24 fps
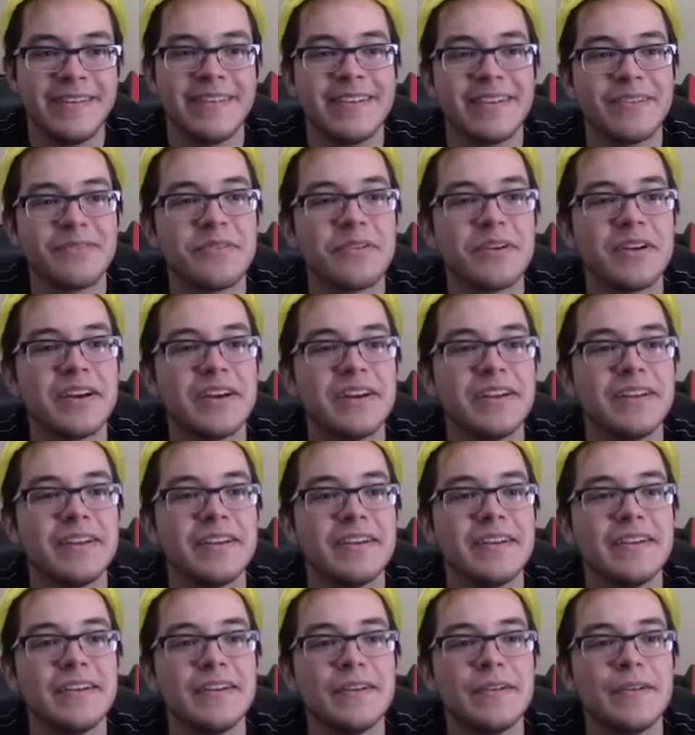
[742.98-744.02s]
Forgot.
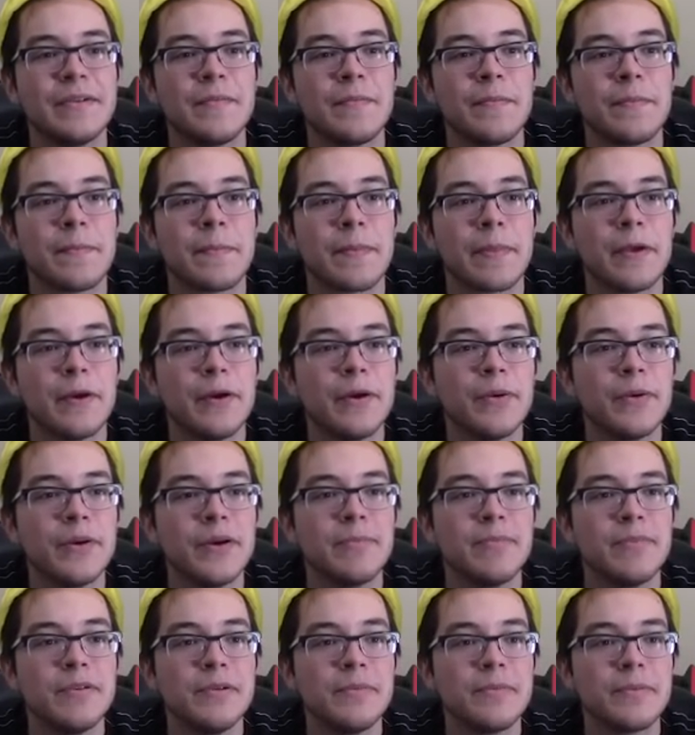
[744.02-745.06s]
Go away,
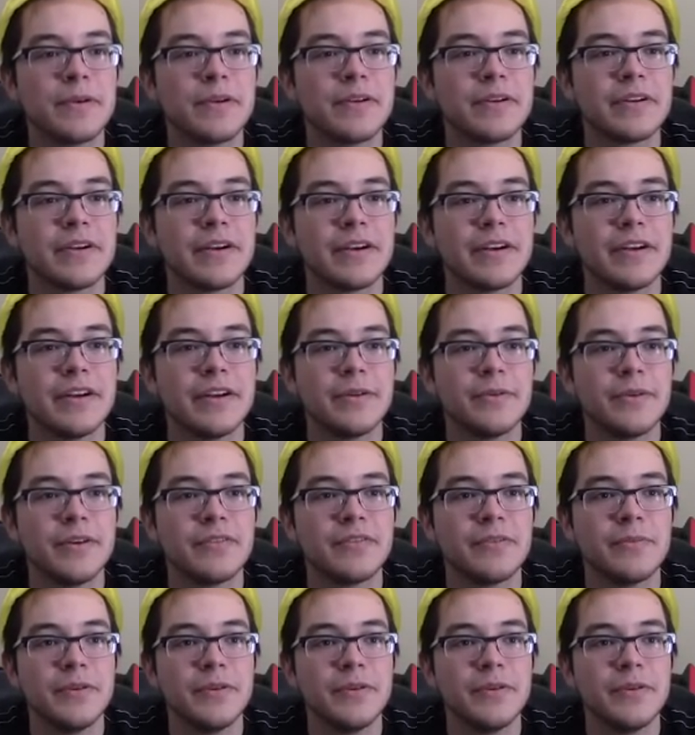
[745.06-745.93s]
blooper, or get away from me.